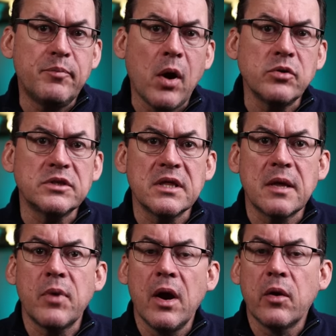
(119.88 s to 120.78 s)
and posting
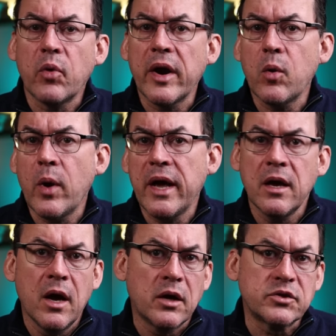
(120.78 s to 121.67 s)
them right
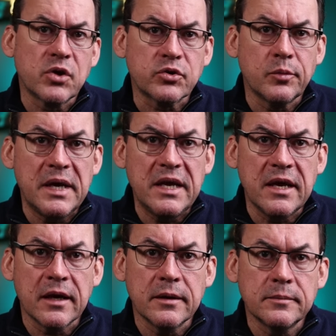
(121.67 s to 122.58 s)
away on social
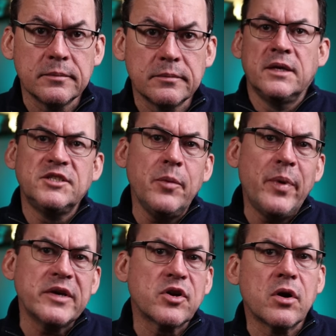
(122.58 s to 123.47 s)
media.
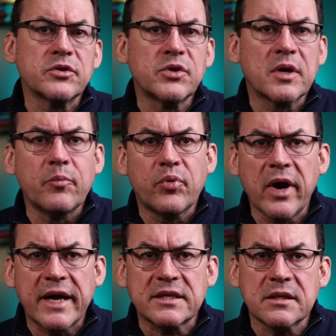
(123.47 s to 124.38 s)
JPEGs are also
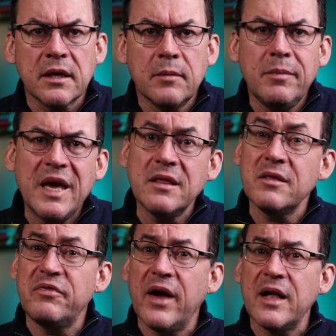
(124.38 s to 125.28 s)
compressed, making
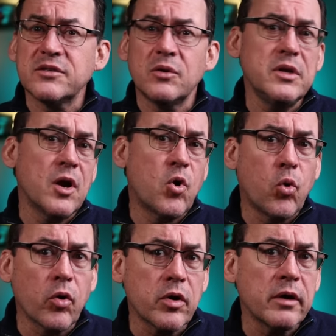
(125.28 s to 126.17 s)
the files only a
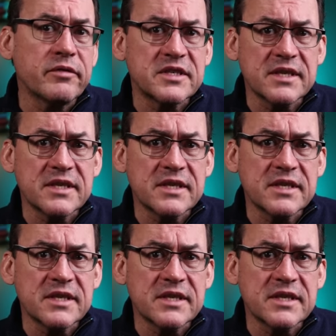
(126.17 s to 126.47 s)
quarter of the